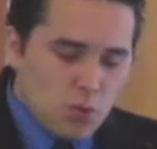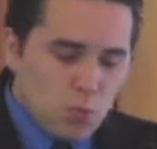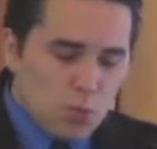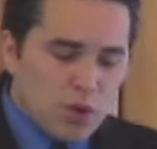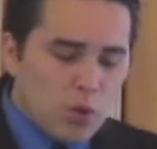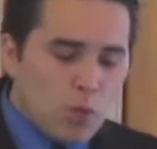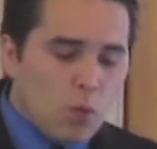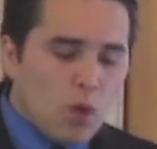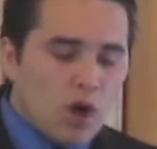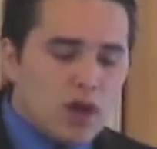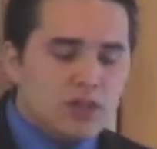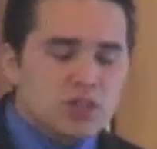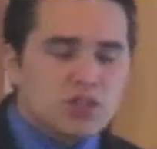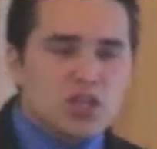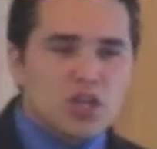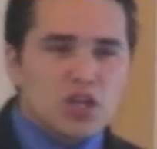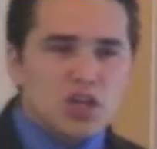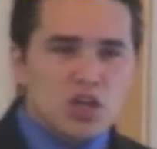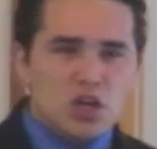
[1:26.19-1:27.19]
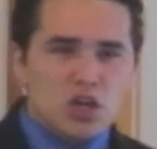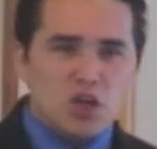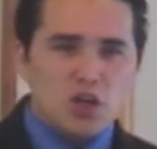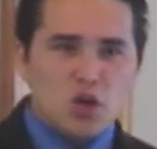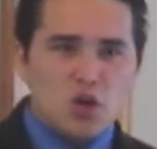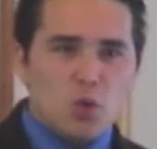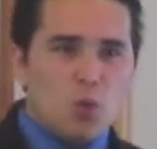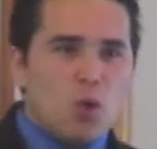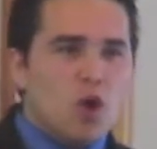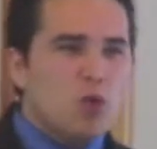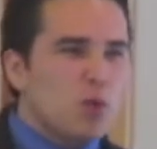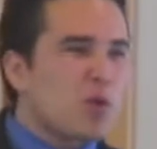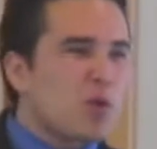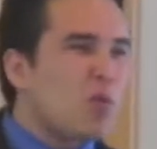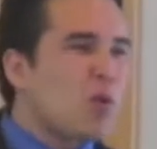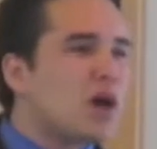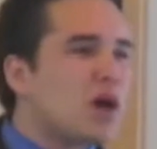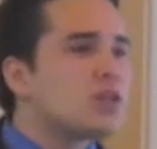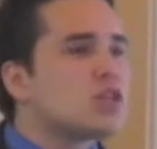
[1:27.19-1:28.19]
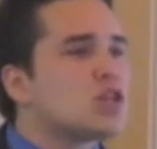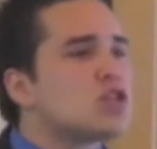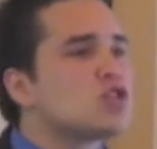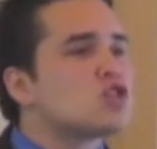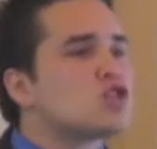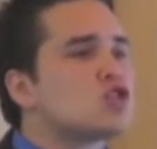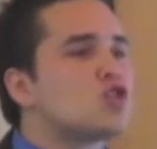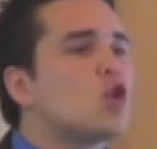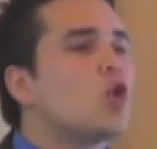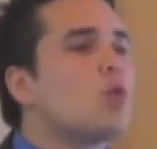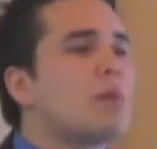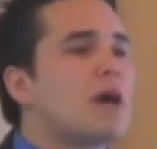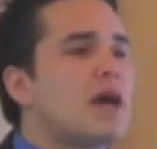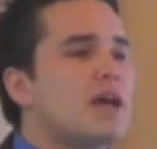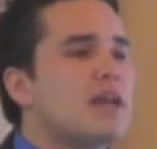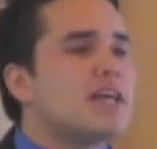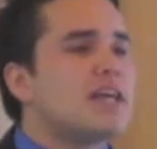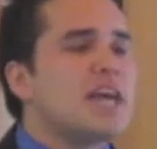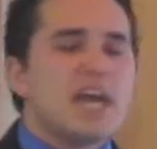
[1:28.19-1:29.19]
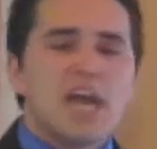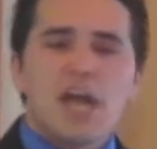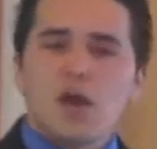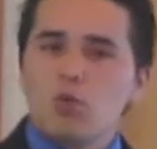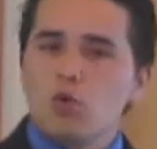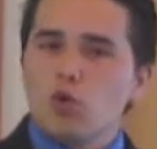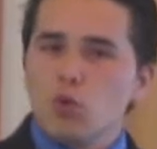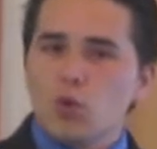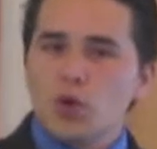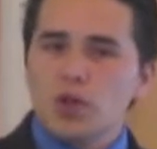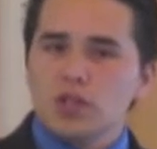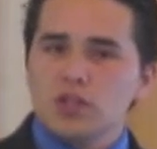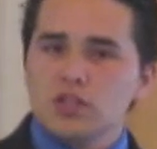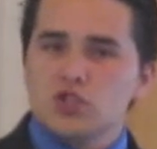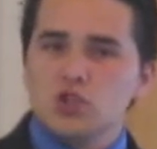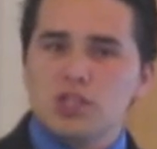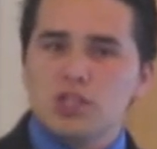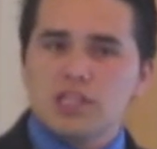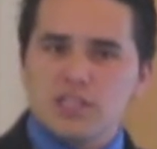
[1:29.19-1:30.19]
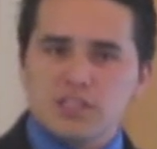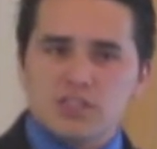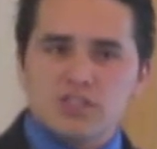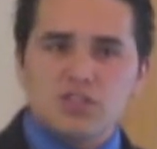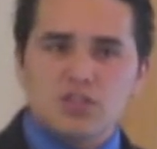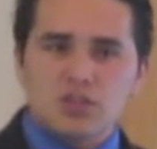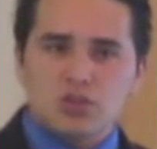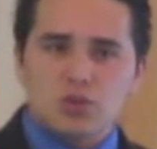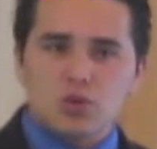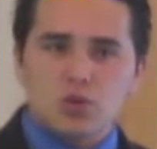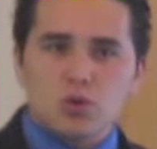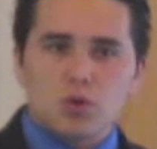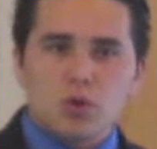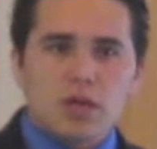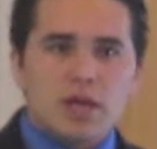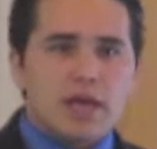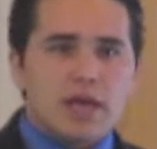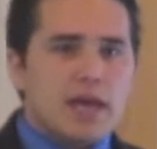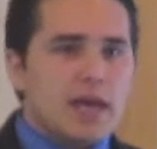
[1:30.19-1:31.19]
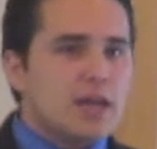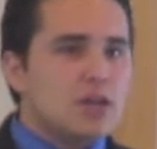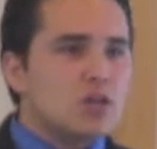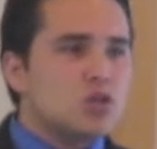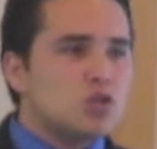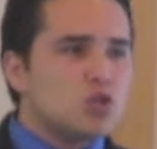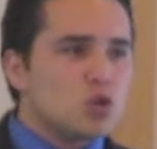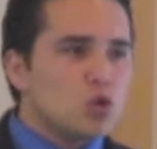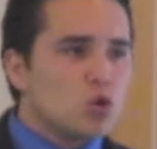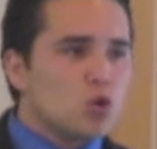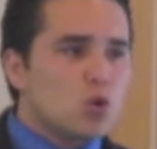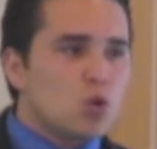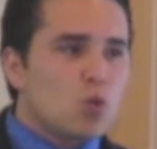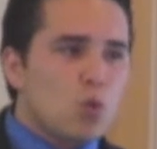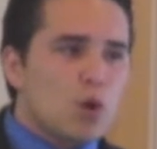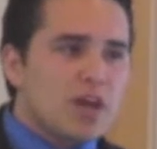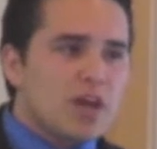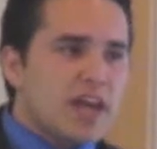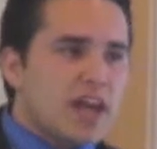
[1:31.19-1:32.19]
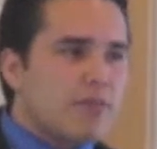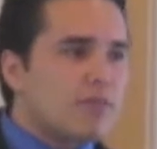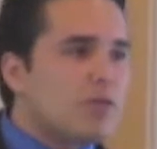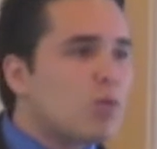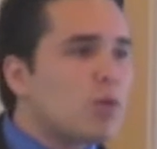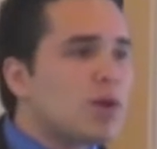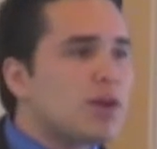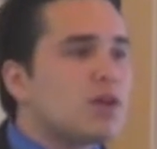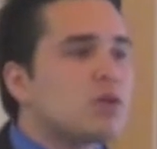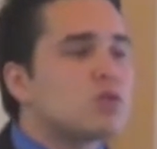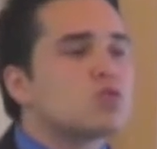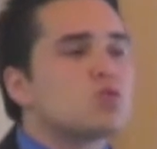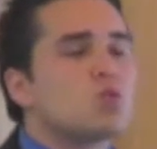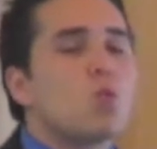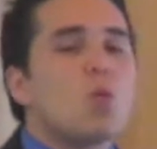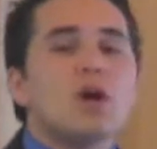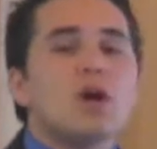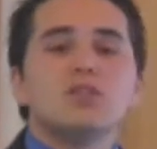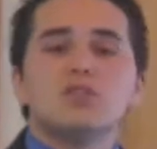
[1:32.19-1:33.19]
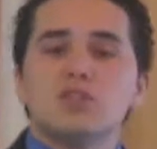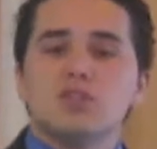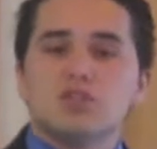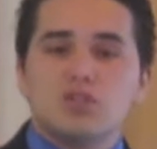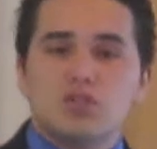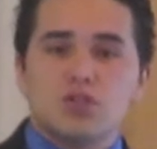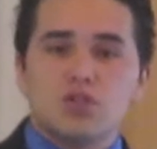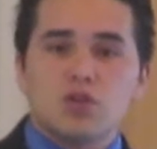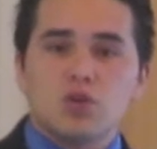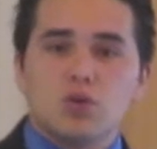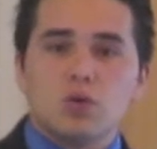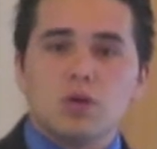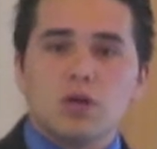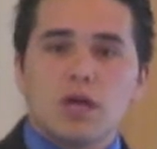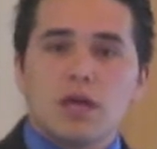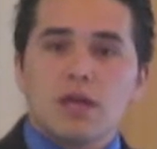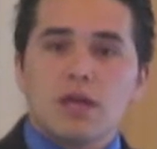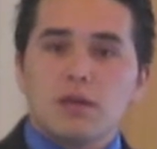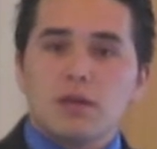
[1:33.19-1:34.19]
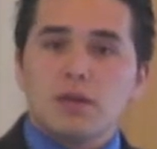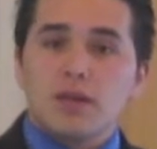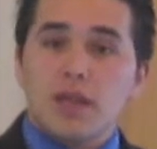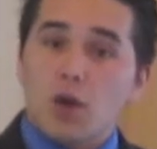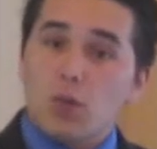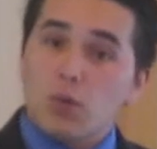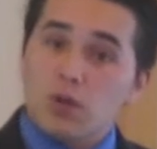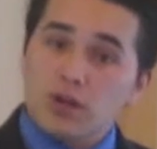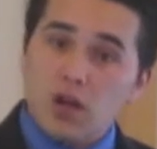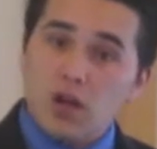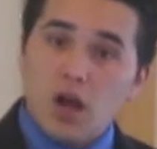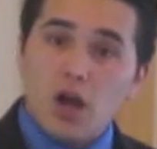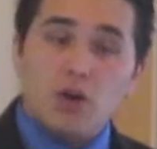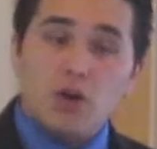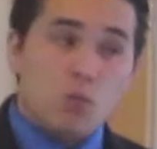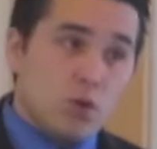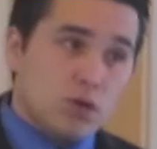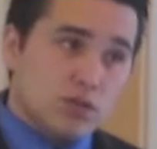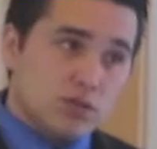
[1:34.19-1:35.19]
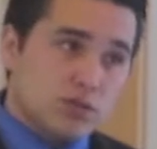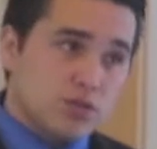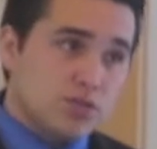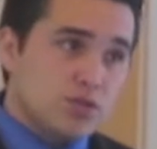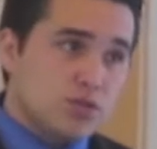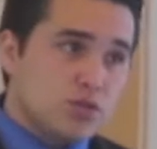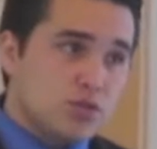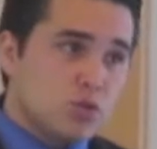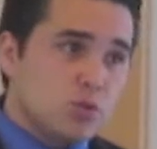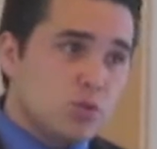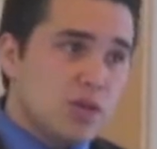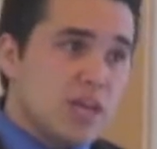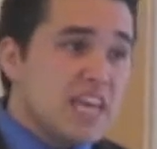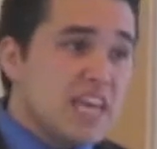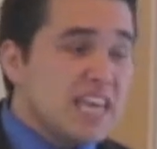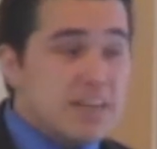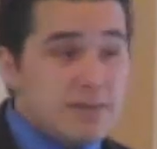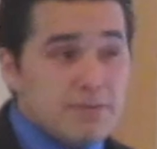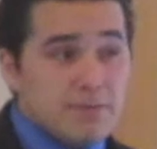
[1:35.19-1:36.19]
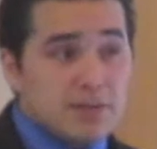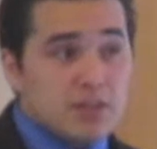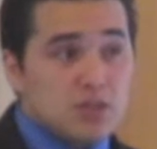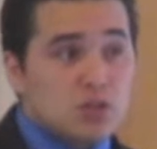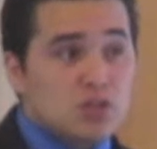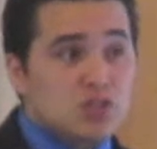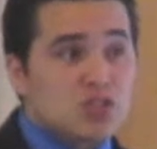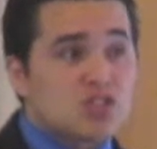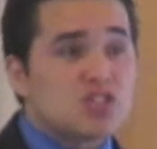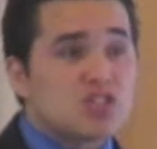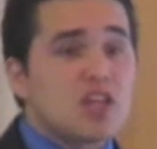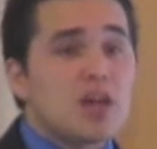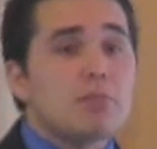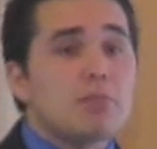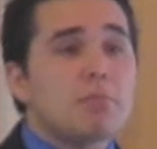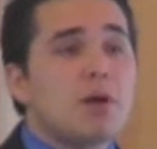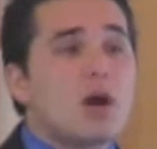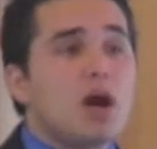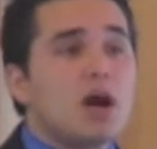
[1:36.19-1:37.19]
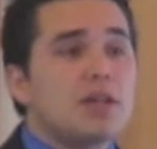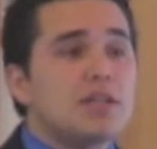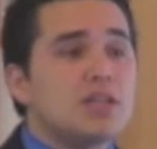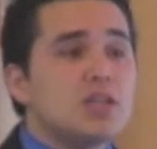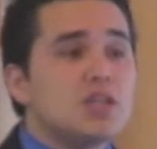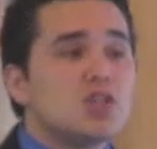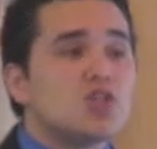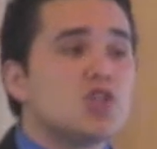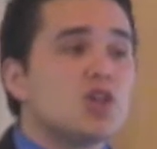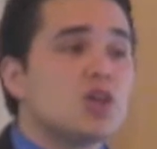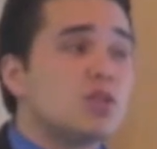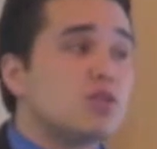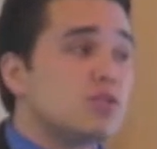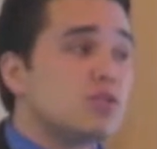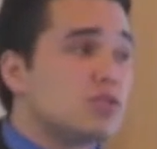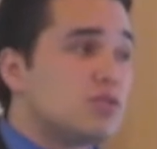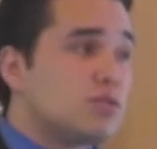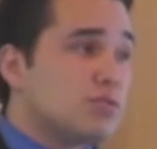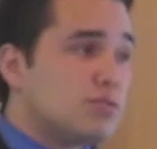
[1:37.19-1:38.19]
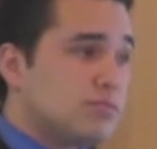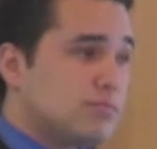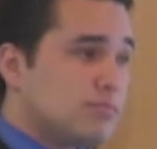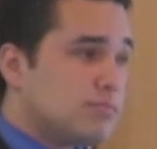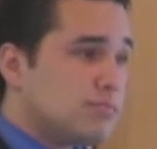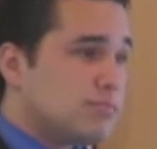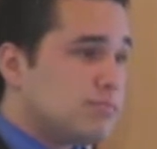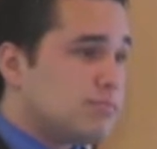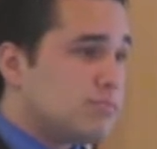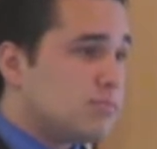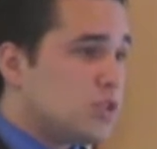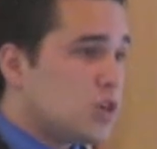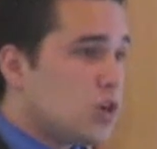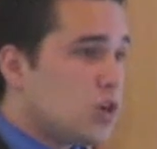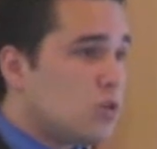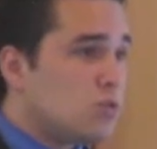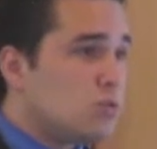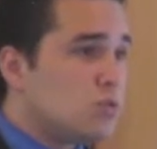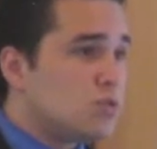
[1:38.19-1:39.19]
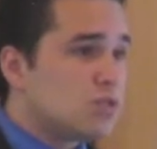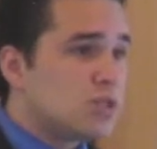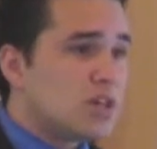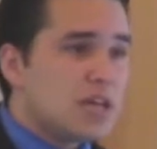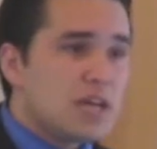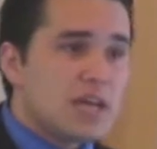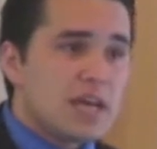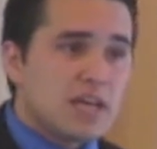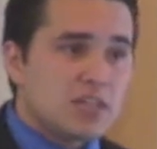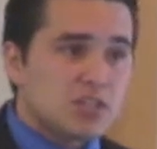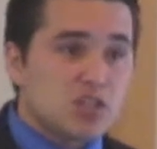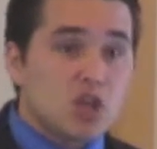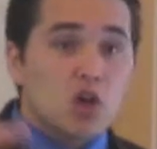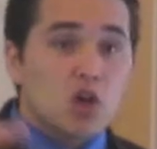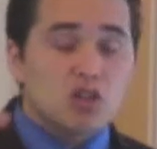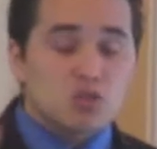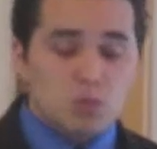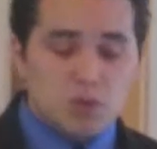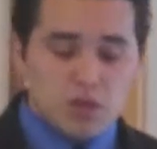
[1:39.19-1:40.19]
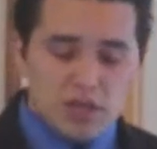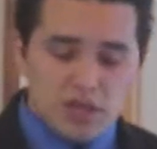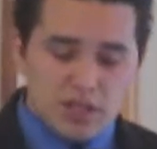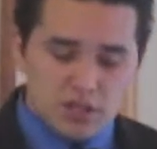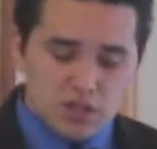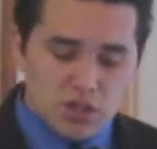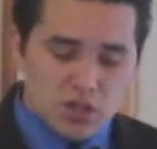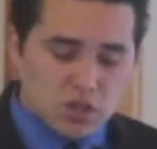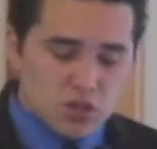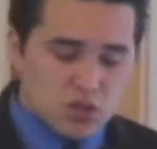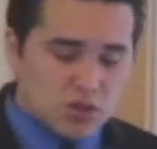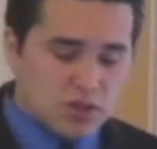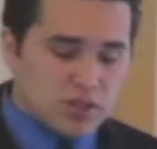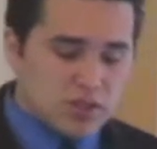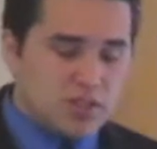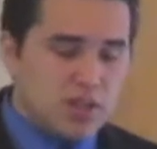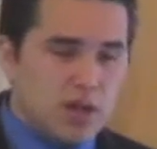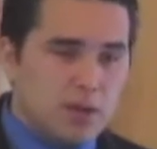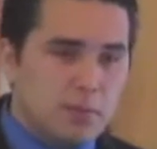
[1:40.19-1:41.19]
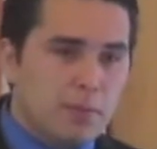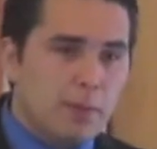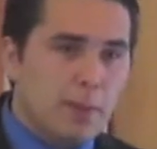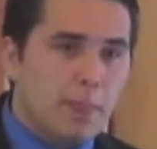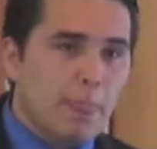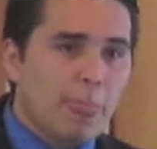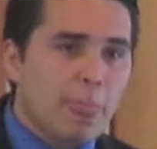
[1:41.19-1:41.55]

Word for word: We want what we want so bad. And we're willing to listen to and do what everyone else wants us to do, not what God wants us to do. Even to step on each other's toes as long as we get to the top.